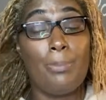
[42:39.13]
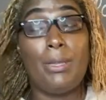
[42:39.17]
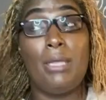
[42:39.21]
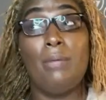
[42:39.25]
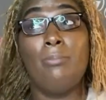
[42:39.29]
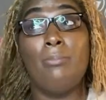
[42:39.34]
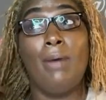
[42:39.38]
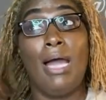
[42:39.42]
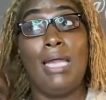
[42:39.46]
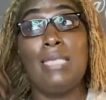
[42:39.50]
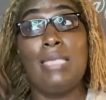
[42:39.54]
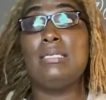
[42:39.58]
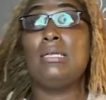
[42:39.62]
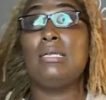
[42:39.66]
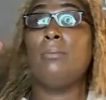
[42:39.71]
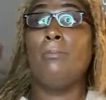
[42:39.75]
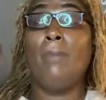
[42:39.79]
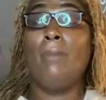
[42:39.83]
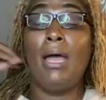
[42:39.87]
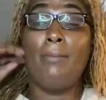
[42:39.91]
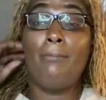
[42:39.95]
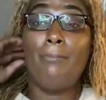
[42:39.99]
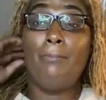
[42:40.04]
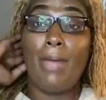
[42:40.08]
and
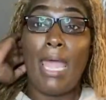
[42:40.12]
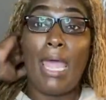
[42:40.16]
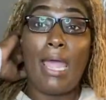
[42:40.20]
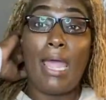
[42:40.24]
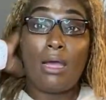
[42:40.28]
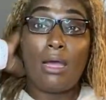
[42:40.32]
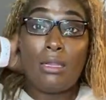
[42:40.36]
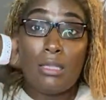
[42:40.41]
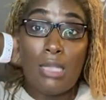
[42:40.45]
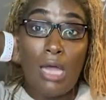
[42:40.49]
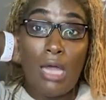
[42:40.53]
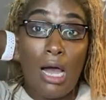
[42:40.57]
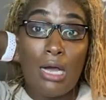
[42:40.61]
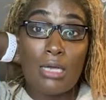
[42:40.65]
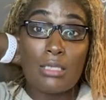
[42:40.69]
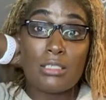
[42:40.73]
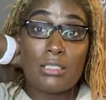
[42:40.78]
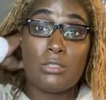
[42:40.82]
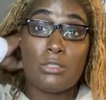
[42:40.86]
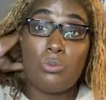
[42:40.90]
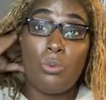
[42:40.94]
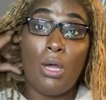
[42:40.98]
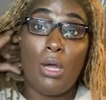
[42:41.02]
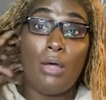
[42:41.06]
my back locks
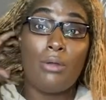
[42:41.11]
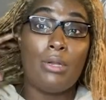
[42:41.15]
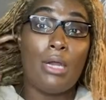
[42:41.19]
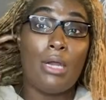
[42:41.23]
swelled